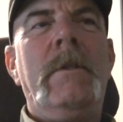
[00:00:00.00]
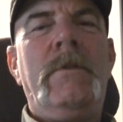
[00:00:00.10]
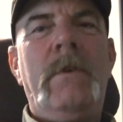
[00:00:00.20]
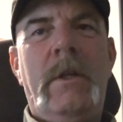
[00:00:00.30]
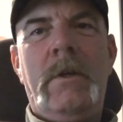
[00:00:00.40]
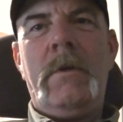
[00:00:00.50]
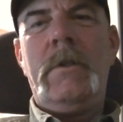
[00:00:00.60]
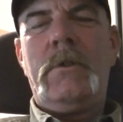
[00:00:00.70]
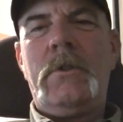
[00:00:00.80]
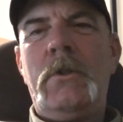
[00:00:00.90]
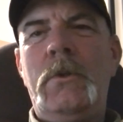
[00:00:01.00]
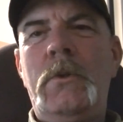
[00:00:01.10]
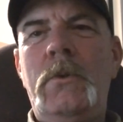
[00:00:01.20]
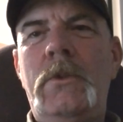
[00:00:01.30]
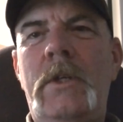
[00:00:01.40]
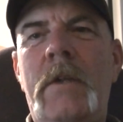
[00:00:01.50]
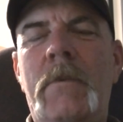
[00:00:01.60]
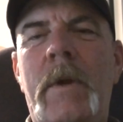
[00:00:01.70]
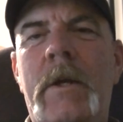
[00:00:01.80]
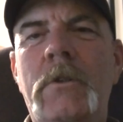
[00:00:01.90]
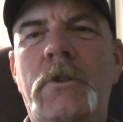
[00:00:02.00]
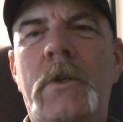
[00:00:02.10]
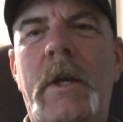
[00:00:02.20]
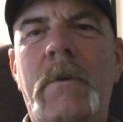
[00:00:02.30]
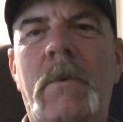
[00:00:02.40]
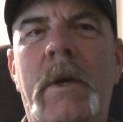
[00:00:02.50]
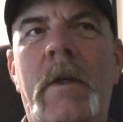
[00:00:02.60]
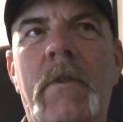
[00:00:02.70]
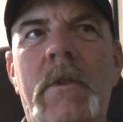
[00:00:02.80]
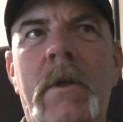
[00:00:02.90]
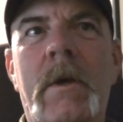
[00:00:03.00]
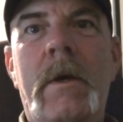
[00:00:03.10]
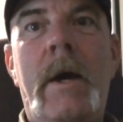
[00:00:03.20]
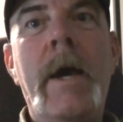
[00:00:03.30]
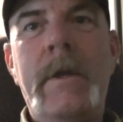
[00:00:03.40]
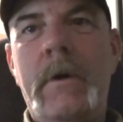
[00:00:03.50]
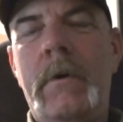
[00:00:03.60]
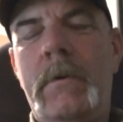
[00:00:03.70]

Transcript: video is to set the record straight with Idaho.